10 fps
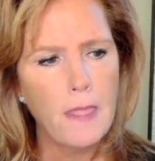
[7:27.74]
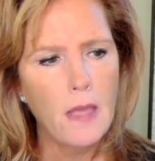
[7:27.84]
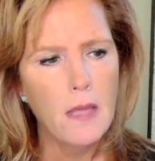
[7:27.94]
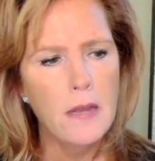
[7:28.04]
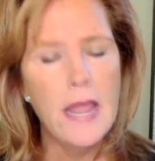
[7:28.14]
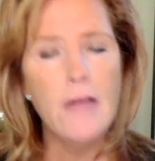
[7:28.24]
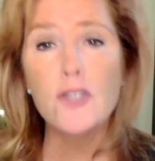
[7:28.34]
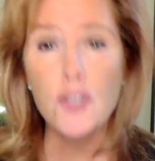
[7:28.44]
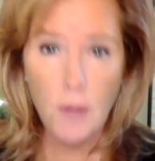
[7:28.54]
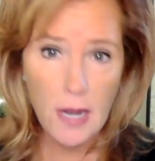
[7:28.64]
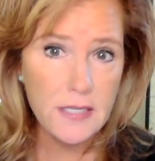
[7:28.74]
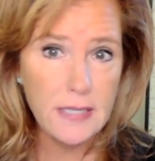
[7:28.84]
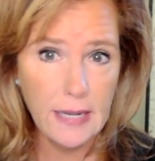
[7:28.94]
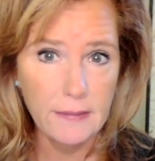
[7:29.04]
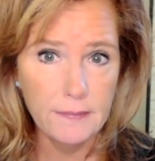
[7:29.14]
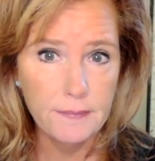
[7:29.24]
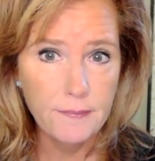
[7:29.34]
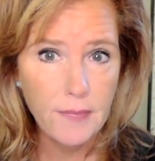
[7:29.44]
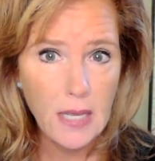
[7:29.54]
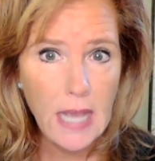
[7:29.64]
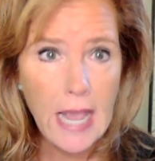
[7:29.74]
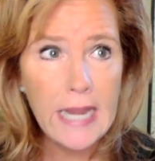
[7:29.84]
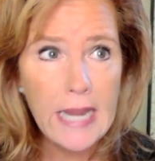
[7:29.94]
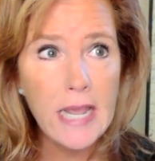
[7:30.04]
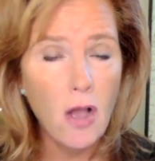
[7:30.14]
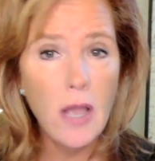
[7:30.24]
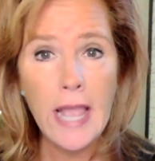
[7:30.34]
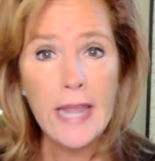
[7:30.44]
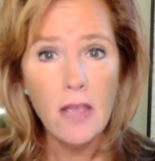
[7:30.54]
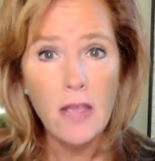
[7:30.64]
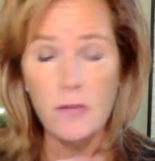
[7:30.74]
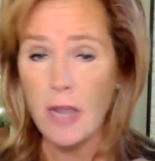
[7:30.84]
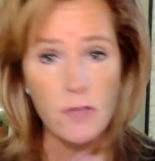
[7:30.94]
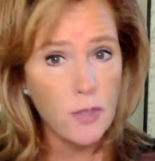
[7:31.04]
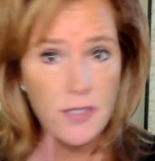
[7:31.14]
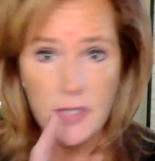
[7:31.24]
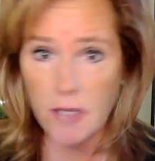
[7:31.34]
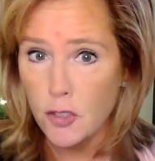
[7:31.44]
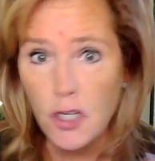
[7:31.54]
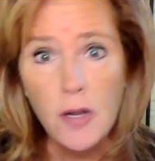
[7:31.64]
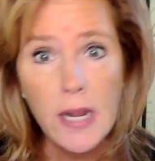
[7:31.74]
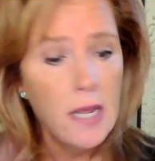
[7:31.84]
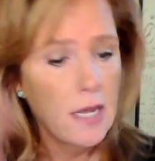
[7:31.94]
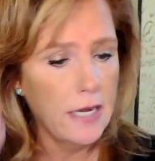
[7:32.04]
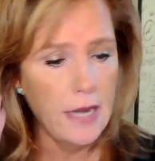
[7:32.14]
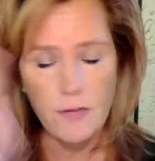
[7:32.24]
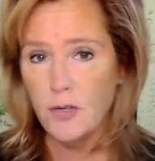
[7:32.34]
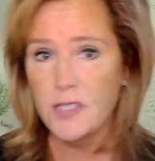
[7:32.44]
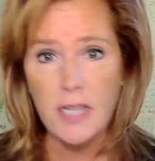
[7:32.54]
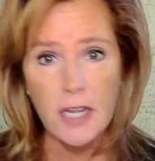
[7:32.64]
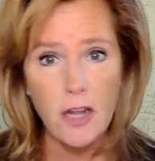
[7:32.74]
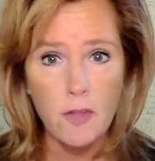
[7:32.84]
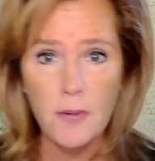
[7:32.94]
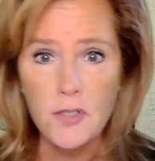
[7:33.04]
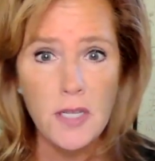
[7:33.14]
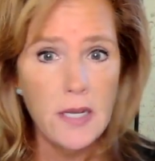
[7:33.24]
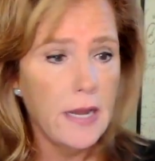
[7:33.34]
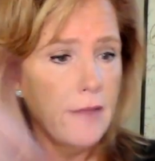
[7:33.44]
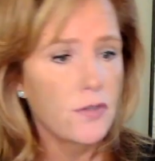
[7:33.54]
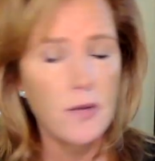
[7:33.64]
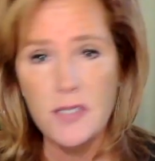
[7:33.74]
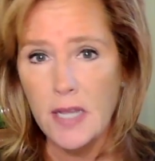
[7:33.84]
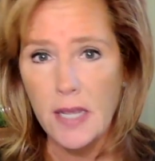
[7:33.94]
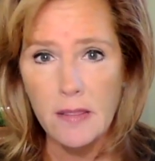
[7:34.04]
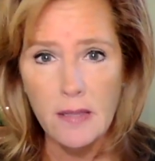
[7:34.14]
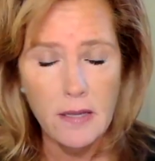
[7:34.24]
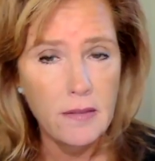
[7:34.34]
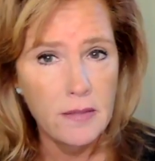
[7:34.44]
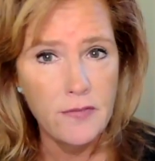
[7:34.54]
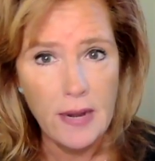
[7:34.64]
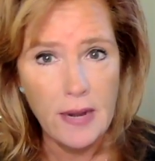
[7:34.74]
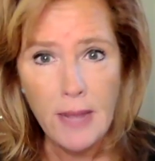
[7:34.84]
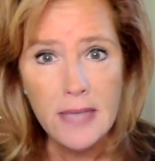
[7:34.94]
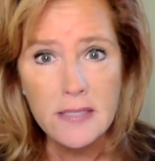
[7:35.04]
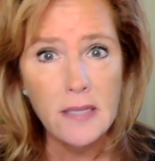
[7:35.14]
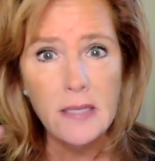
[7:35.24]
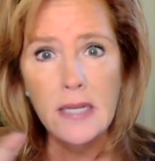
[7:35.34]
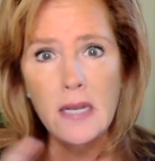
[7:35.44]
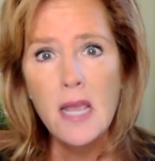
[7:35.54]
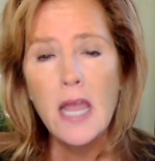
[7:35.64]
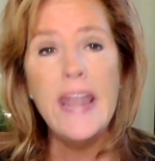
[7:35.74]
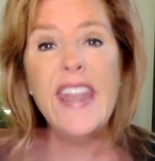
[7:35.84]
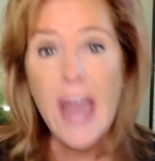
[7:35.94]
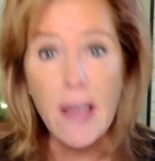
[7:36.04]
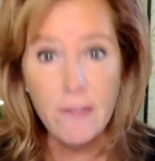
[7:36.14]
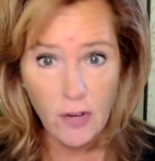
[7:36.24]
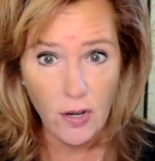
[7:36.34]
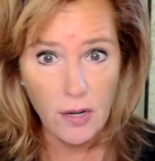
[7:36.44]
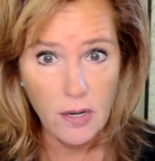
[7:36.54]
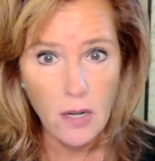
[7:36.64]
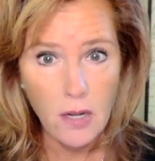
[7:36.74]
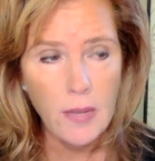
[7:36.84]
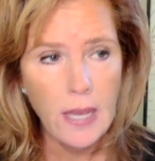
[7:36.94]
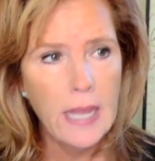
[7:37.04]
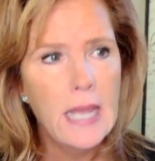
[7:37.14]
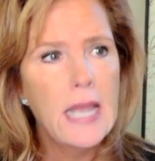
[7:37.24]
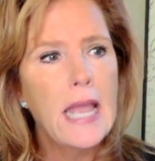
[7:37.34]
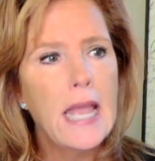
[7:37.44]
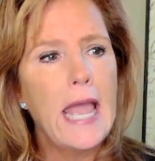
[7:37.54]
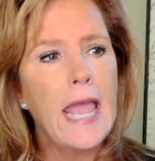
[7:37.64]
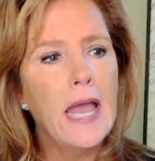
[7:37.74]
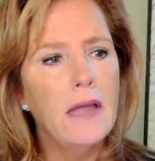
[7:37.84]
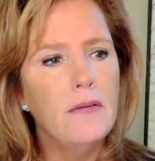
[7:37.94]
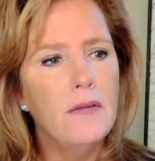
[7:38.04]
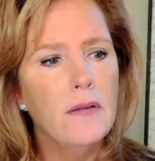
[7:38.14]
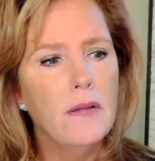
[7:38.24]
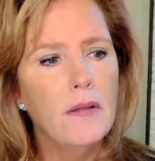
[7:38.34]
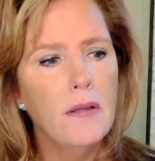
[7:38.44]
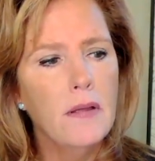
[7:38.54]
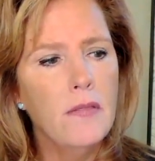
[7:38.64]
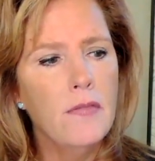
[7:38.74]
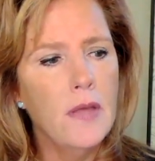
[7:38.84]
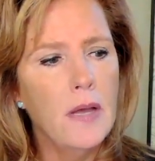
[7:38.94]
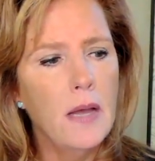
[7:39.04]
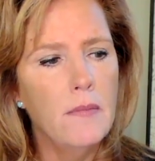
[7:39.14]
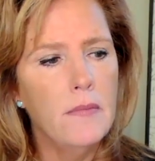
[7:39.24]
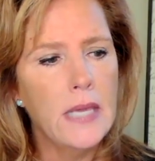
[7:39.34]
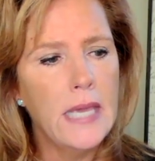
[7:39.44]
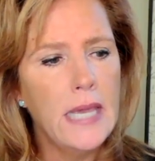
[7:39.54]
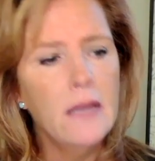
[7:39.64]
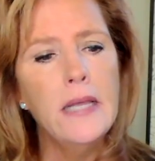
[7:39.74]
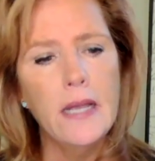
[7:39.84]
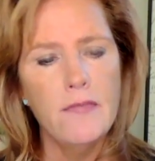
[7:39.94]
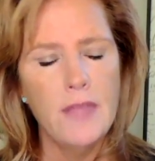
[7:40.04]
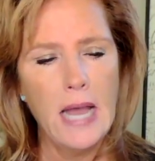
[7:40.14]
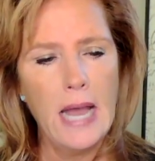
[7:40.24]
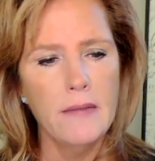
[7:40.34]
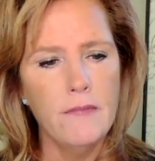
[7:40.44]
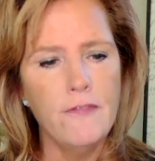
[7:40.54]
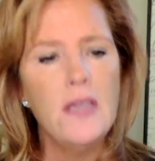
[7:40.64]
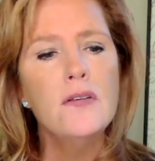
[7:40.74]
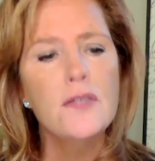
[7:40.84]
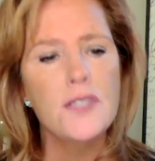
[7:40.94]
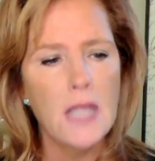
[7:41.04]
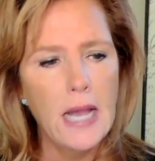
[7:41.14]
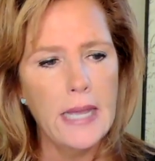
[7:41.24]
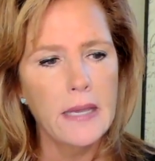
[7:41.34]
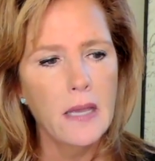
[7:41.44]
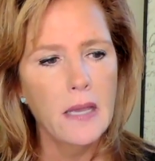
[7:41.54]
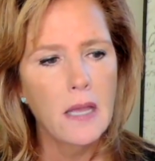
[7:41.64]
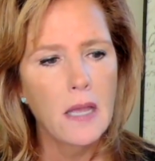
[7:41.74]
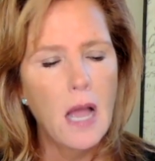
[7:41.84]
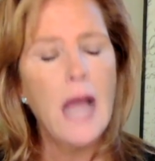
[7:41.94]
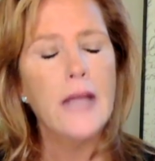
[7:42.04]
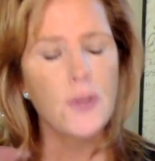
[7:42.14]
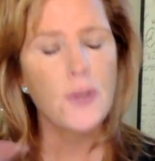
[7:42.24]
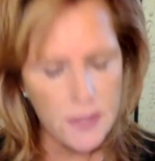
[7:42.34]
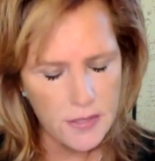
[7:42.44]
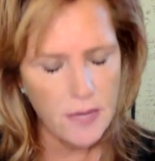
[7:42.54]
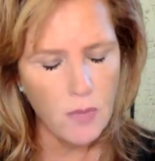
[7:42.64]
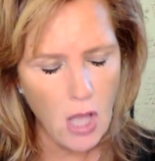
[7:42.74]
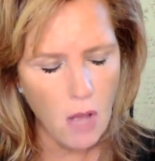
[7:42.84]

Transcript: never trusting never trusting the journey, never trusting another person, never trusting the divine masculine, never. Okay. And the healing of that feels like, I trust that it will